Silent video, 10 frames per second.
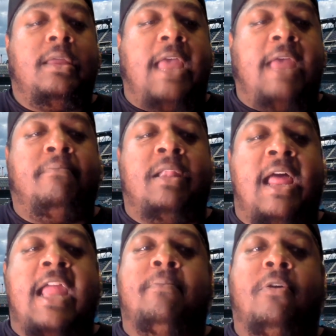and
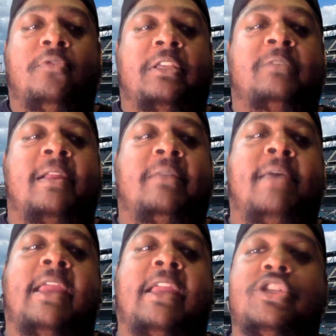Manaea both expected
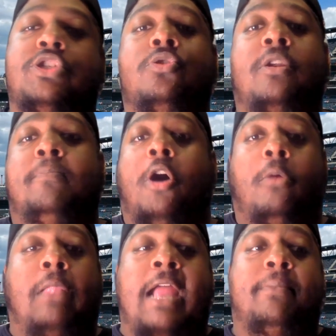back in June, and Paul
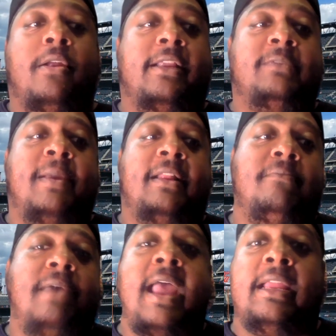Blackburn
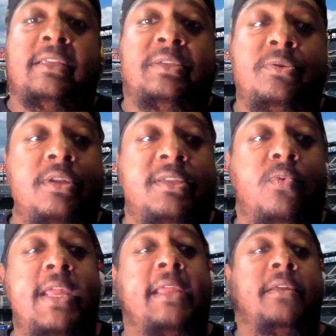expected back as soon as a
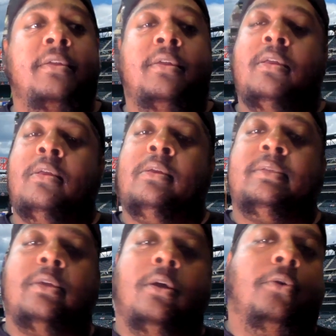week.
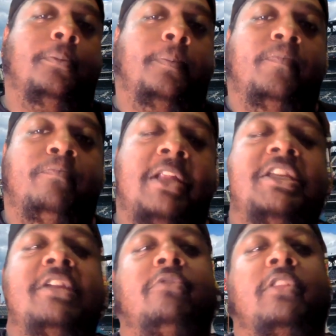So
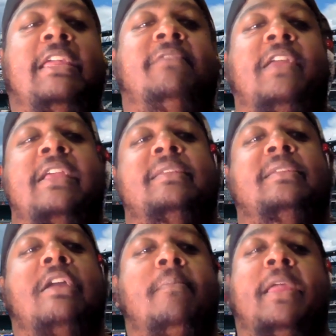pitching relief is
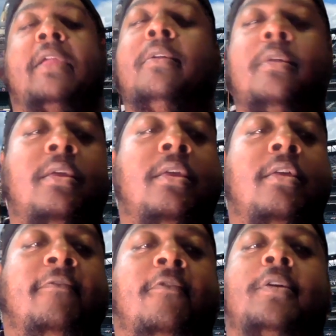coming
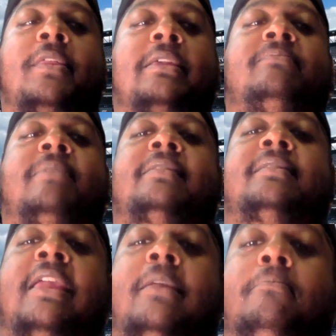for this Mets
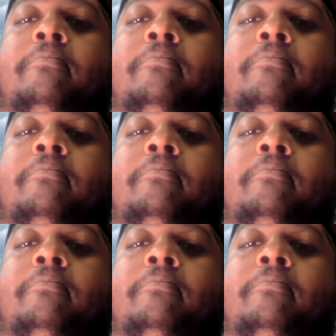team.